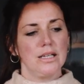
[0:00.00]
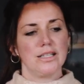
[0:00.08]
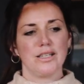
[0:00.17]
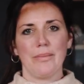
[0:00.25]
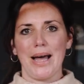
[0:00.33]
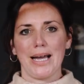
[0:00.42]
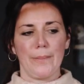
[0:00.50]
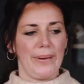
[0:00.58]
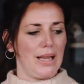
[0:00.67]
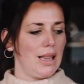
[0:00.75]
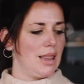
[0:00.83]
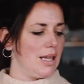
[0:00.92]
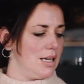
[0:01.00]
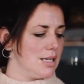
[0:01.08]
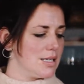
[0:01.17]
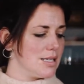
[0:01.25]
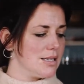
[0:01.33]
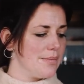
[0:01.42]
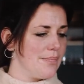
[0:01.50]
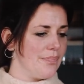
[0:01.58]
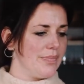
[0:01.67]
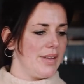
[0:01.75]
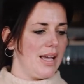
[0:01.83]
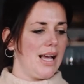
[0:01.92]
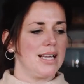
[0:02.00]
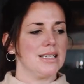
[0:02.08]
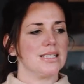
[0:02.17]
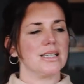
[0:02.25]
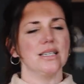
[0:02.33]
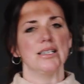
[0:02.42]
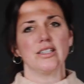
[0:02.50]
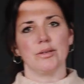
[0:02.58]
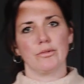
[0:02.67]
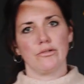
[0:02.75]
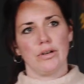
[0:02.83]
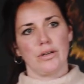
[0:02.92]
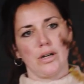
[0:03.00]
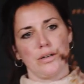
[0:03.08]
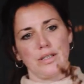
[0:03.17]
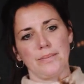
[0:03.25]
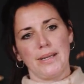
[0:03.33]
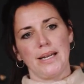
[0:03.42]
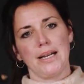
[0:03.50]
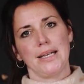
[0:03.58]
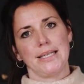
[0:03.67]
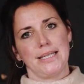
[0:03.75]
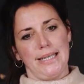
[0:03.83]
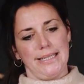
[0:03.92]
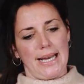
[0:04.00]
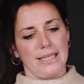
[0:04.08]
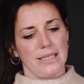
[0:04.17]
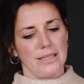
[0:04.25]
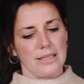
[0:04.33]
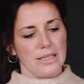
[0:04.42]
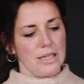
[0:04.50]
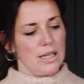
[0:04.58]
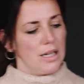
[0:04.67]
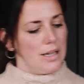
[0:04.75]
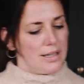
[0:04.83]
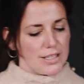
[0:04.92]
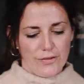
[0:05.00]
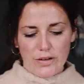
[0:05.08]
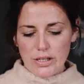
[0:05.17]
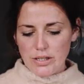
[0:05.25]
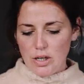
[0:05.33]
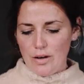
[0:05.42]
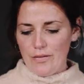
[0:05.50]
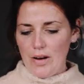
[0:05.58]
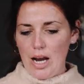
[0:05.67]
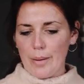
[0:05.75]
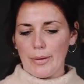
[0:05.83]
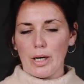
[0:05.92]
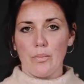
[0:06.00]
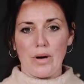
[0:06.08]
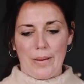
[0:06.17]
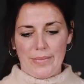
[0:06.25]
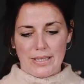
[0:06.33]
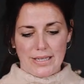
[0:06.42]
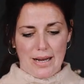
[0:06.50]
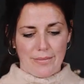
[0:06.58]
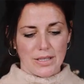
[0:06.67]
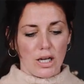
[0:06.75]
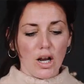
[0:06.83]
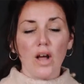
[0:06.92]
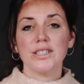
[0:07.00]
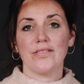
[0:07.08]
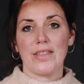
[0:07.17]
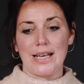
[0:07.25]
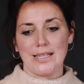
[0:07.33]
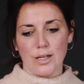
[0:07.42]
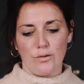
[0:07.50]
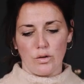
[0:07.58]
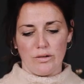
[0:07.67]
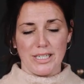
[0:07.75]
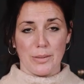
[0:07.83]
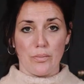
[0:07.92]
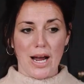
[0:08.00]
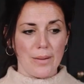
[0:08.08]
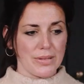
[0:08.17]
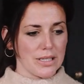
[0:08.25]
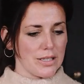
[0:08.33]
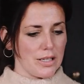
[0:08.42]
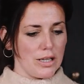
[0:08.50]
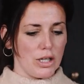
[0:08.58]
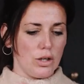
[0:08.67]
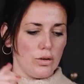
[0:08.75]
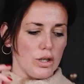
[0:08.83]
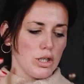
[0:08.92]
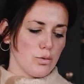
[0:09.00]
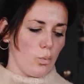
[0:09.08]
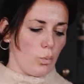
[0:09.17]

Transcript: some agapanthus and some crocosmia seed heads. So first off, I'm going to prep the stems. A lot of these I've already prepped so that you can just